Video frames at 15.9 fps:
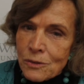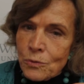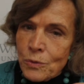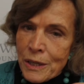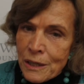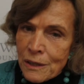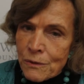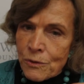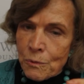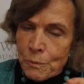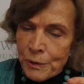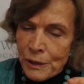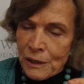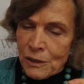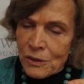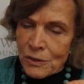We have the
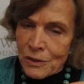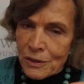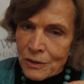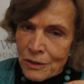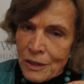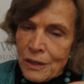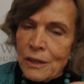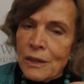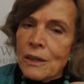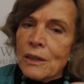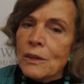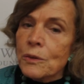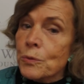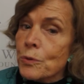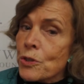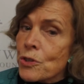power
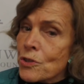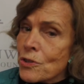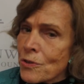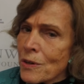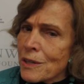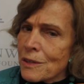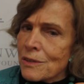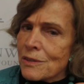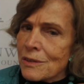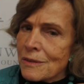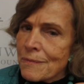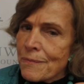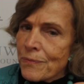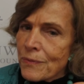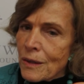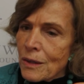of restraint.
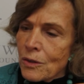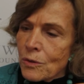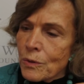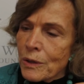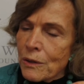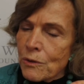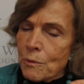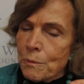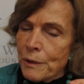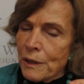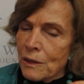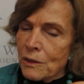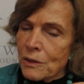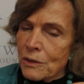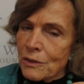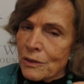We have the
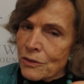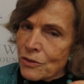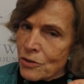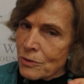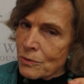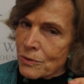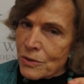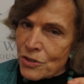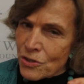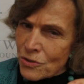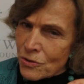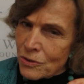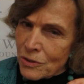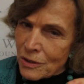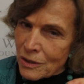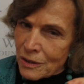power to
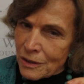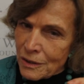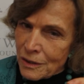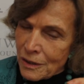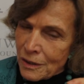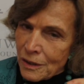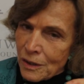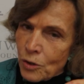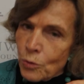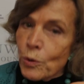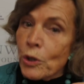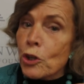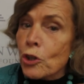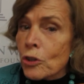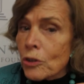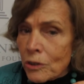restore. We
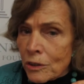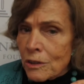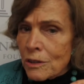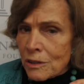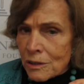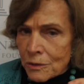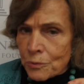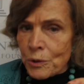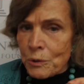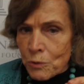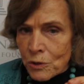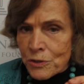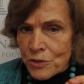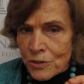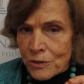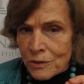could, if we
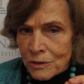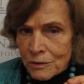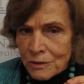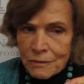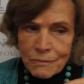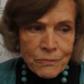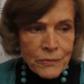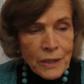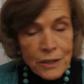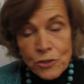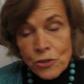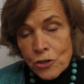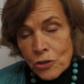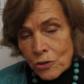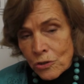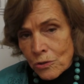want to,
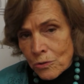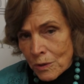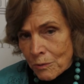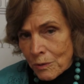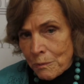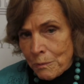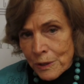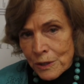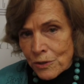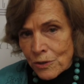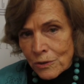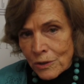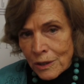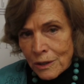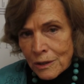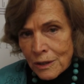continue what we've been
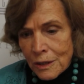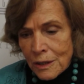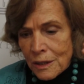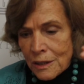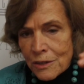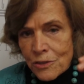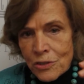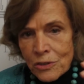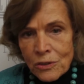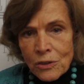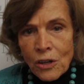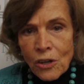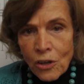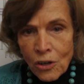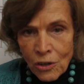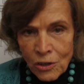doing until
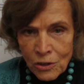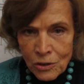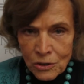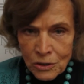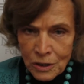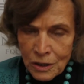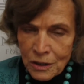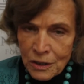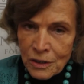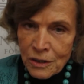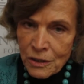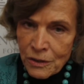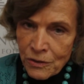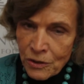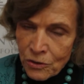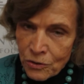all
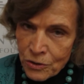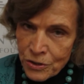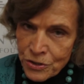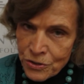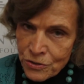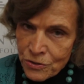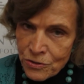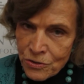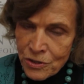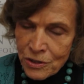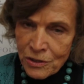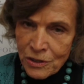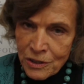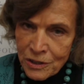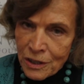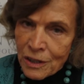of the oysters and
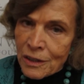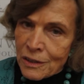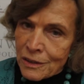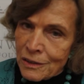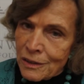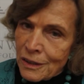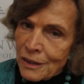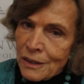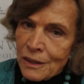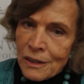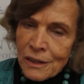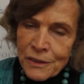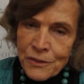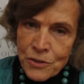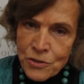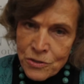the cod
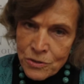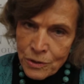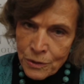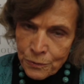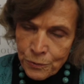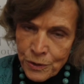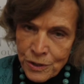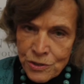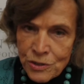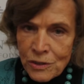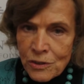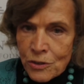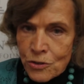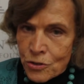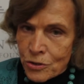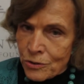and the swordfish
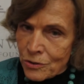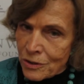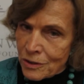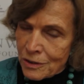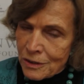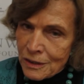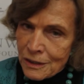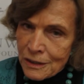and the tuna,